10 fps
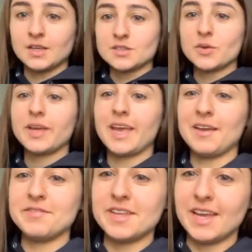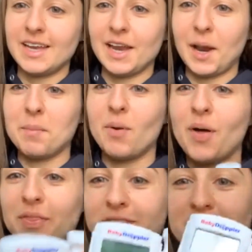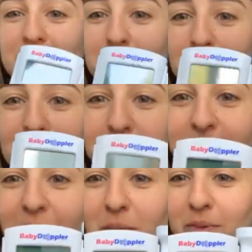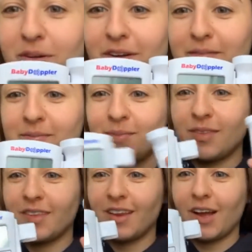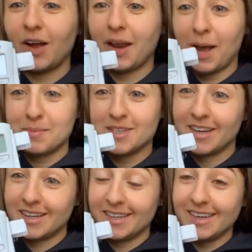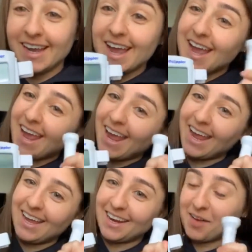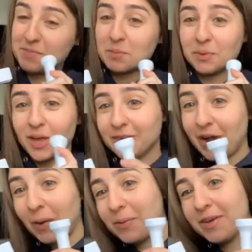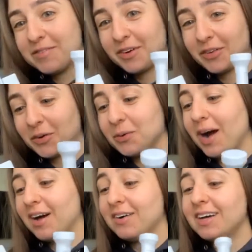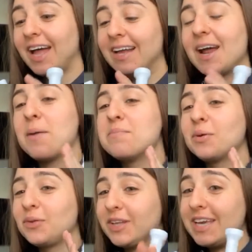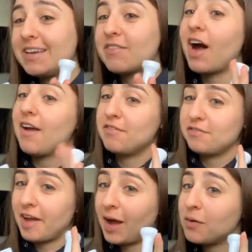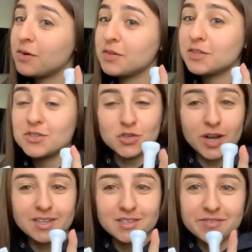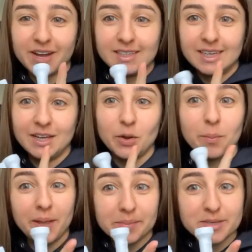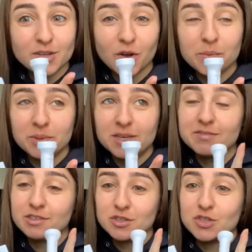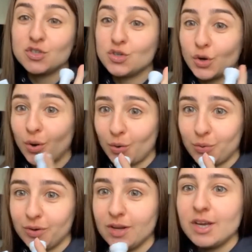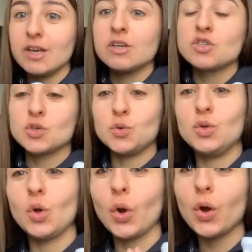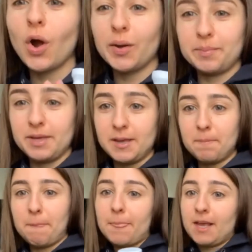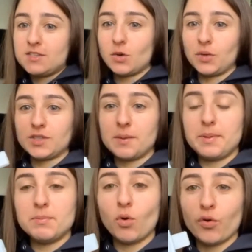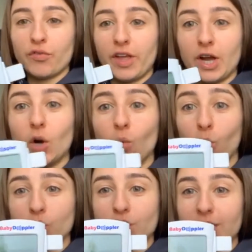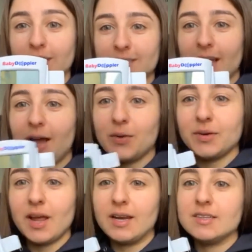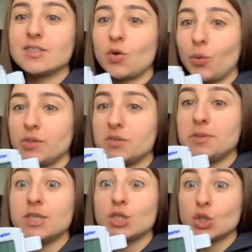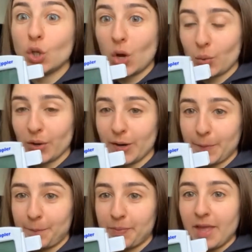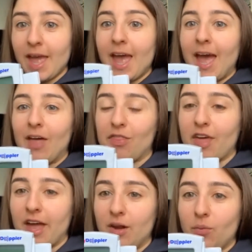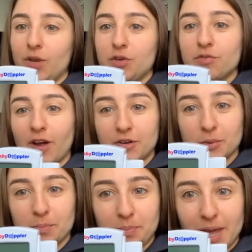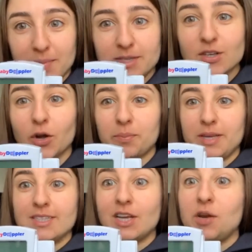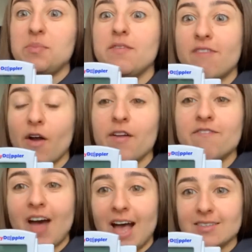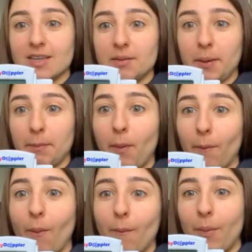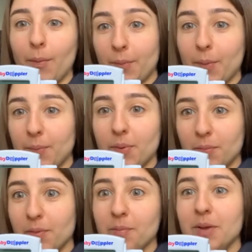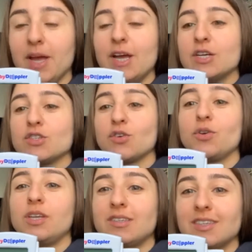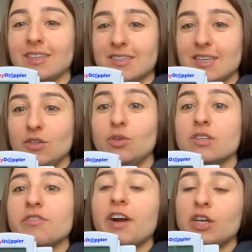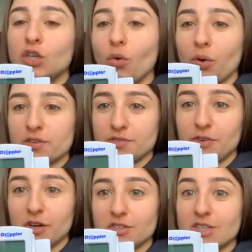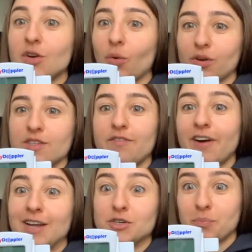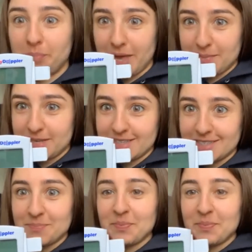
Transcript: So I caved in and I bought this baby Doppler on Amazon, and I've been playing around with it for a little while, and I believe I found the trick to finding your baby's heartbeat versus your own. So your heartbeat is going to be more of like a whooshing sound, and it's going to be slower. And then when you find your baby's heartbeat, it's going to be very fast, because like boom, boom, boom, boom, boom, boom. So you need to listen, you need to find yours first in order to find your baby's.